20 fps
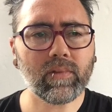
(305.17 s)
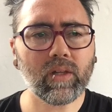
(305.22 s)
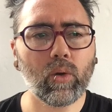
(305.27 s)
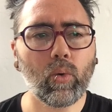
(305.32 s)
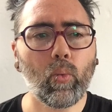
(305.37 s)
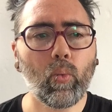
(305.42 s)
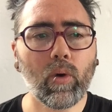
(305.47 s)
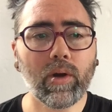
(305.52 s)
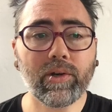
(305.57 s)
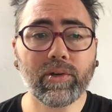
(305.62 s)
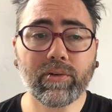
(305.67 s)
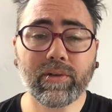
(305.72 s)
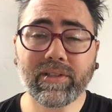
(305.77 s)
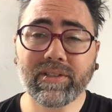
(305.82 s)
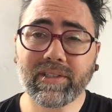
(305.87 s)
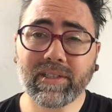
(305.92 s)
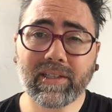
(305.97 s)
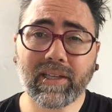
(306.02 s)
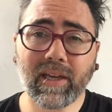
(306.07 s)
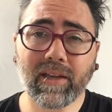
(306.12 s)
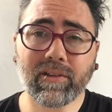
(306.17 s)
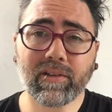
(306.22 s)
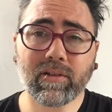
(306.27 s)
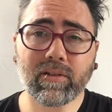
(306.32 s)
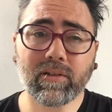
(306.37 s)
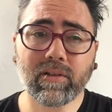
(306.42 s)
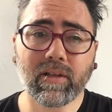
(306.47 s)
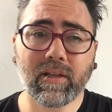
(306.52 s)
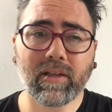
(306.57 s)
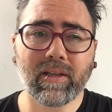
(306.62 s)
Wondering
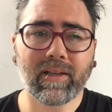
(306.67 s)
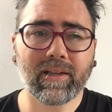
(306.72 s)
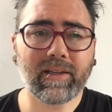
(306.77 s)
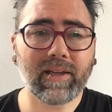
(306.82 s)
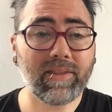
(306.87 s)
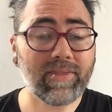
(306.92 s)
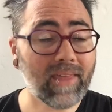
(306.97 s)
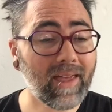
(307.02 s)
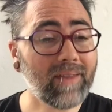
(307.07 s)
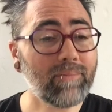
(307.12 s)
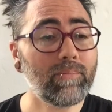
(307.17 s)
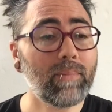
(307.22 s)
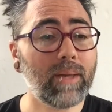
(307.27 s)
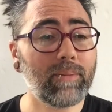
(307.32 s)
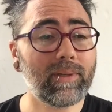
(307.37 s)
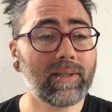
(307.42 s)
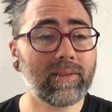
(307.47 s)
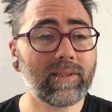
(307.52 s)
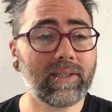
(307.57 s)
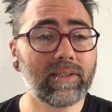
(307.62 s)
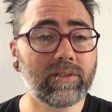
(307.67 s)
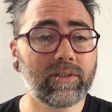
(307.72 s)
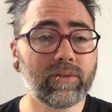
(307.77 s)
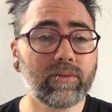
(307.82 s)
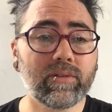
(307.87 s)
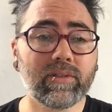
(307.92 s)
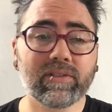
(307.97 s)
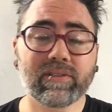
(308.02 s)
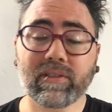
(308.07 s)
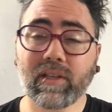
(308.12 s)
together can then maybe lead to
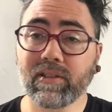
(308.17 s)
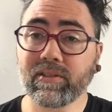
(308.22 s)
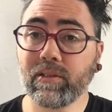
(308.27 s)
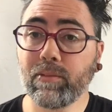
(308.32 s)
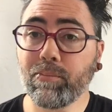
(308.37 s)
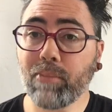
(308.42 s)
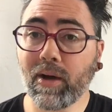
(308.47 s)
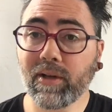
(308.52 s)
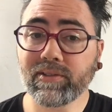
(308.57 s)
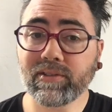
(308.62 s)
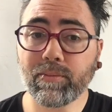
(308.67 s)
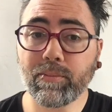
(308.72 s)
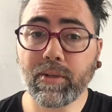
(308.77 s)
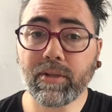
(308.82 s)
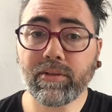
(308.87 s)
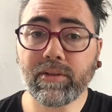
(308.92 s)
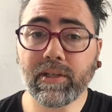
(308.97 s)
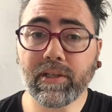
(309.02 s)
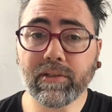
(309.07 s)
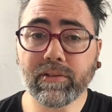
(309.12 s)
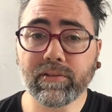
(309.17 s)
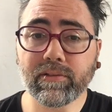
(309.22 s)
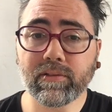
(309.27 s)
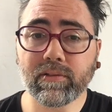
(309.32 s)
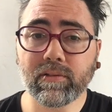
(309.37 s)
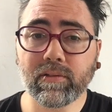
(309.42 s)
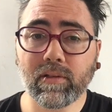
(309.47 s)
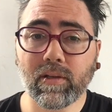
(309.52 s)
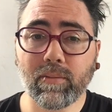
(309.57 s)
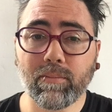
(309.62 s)
discussing possibilities
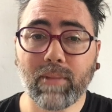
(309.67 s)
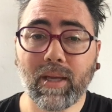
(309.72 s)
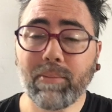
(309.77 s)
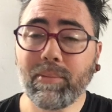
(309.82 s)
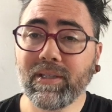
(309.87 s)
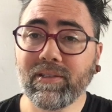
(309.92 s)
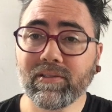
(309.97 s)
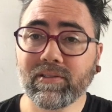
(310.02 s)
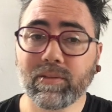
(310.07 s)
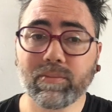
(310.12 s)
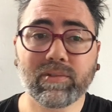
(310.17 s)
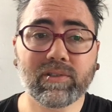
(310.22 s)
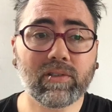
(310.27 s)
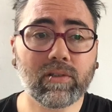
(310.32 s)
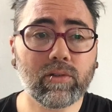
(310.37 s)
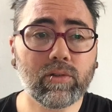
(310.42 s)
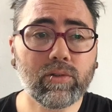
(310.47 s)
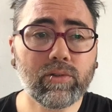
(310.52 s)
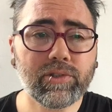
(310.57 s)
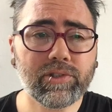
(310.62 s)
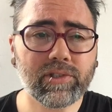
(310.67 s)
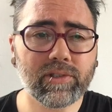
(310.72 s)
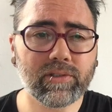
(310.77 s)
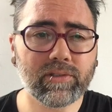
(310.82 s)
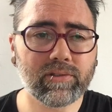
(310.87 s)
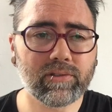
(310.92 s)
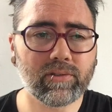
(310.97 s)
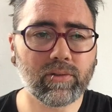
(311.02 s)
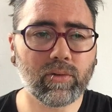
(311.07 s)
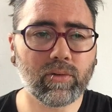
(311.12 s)
maybe some
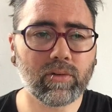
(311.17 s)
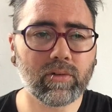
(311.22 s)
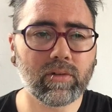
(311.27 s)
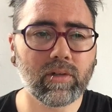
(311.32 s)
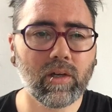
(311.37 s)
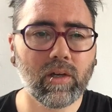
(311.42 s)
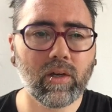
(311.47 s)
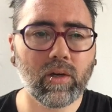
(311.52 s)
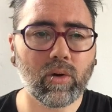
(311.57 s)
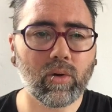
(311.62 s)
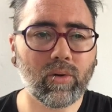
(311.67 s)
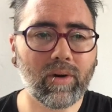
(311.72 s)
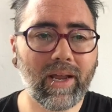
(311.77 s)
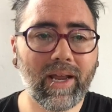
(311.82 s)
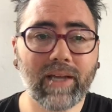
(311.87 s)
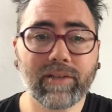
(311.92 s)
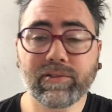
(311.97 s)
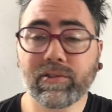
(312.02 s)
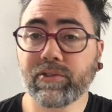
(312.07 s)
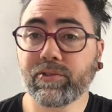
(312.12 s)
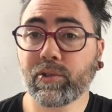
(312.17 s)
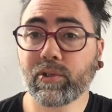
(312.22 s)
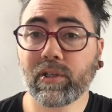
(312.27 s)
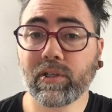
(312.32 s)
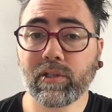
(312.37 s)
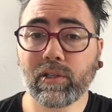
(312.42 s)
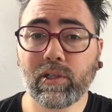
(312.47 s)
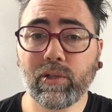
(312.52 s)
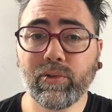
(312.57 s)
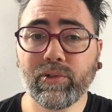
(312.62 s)
solutions or answers or
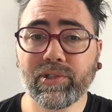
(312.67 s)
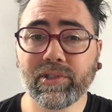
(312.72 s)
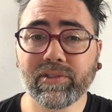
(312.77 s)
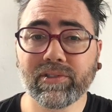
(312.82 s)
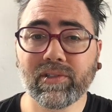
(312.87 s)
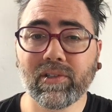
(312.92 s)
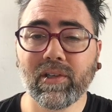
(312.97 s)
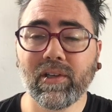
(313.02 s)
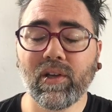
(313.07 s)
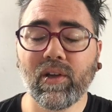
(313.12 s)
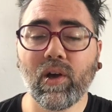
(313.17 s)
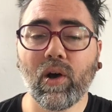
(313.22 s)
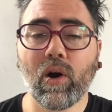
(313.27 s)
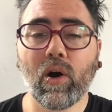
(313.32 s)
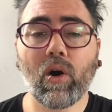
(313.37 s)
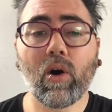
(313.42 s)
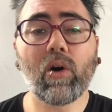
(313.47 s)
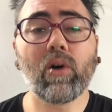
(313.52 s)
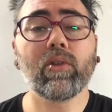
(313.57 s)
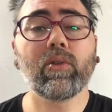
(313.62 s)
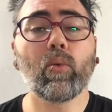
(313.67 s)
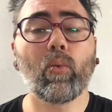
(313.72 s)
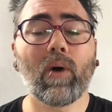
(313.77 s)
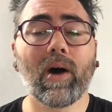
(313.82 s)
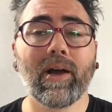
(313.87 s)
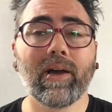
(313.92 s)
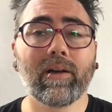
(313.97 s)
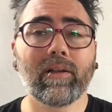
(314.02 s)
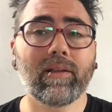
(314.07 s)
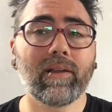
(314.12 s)
conclusions, all the
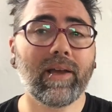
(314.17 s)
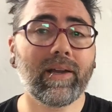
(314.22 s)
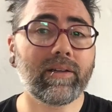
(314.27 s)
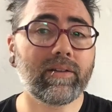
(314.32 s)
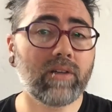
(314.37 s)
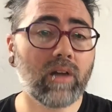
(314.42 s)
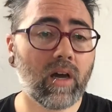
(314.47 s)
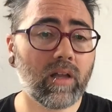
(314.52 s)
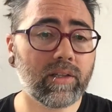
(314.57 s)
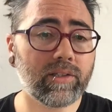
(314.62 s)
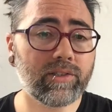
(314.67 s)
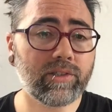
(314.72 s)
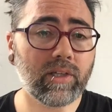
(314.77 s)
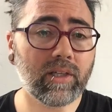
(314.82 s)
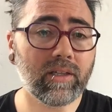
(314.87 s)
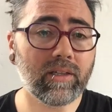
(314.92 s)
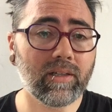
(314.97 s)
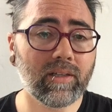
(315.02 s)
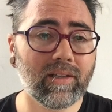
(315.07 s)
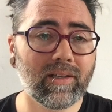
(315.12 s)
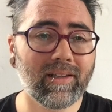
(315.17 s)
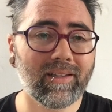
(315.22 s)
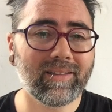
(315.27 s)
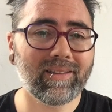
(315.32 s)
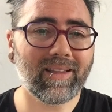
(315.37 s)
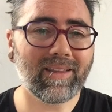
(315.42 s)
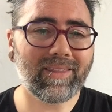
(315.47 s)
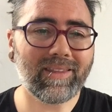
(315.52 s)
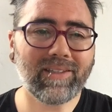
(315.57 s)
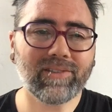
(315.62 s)
while acknowledging
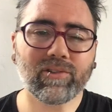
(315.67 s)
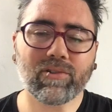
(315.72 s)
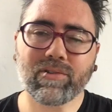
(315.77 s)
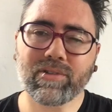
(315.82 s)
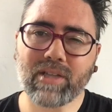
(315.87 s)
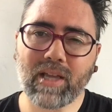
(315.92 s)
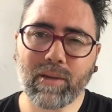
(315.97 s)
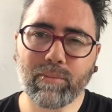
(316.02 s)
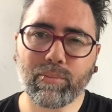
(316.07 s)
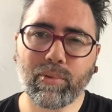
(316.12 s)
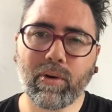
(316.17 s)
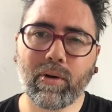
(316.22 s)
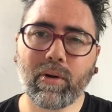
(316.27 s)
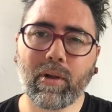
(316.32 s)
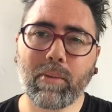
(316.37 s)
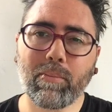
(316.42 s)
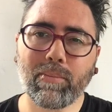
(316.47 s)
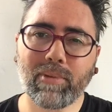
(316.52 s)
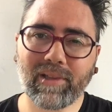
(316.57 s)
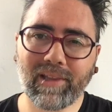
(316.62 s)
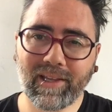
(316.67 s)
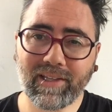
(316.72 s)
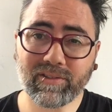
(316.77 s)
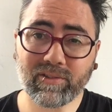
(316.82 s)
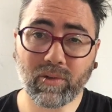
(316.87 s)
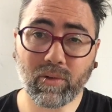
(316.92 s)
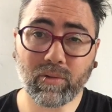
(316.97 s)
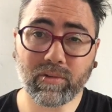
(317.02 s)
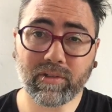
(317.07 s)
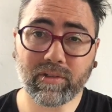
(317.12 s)
that these are temporary
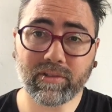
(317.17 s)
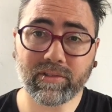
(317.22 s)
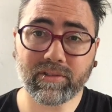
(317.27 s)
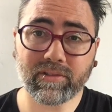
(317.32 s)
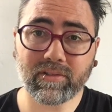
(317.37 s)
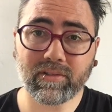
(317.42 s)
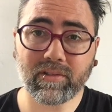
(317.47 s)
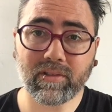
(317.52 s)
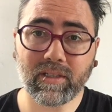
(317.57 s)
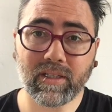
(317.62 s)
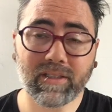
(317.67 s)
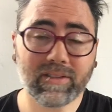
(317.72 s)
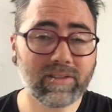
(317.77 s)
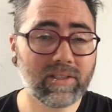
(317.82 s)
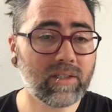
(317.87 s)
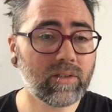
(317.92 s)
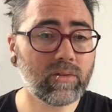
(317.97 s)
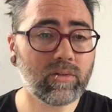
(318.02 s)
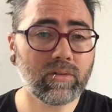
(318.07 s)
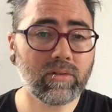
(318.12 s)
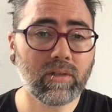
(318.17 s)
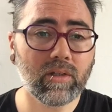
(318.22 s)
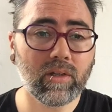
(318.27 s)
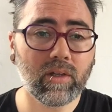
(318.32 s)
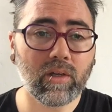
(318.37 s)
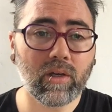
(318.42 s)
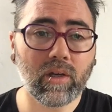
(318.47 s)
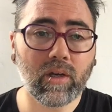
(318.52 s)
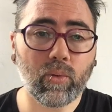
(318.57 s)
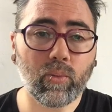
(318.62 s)
placeholders until
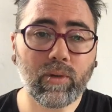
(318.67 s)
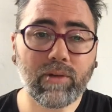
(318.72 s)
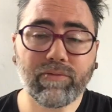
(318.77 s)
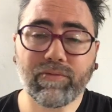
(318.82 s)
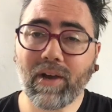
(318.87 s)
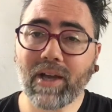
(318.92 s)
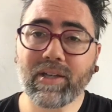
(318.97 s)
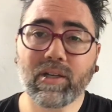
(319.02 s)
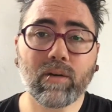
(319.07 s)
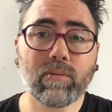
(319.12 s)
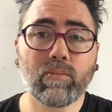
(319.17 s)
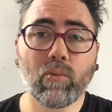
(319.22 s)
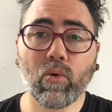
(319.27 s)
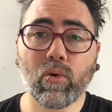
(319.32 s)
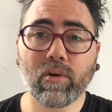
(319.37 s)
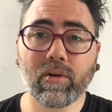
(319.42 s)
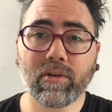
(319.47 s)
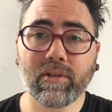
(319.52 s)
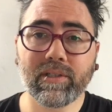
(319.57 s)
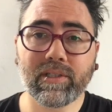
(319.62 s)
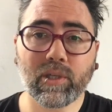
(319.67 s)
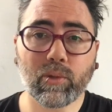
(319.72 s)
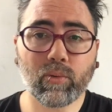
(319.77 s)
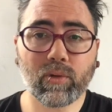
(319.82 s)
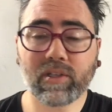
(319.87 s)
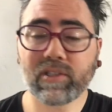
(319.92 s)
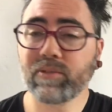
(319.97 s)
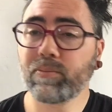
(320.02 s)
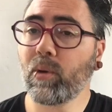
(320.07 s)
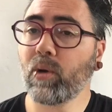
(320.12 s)
we find out more, until we're
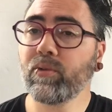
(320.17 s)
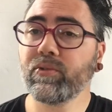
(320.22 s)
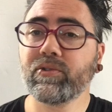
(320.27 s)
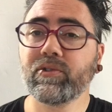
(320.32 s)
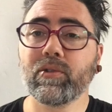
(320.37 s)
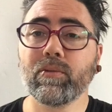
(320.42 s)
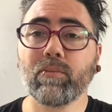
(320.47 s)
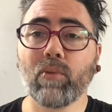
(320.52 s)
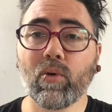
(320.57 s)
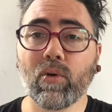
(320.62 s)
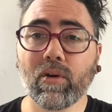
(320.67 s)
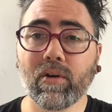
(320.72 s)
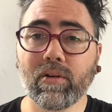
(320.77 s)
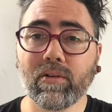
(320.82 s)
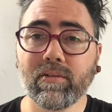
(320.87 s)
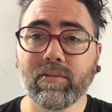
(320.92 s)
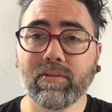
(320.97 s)
exposed to more.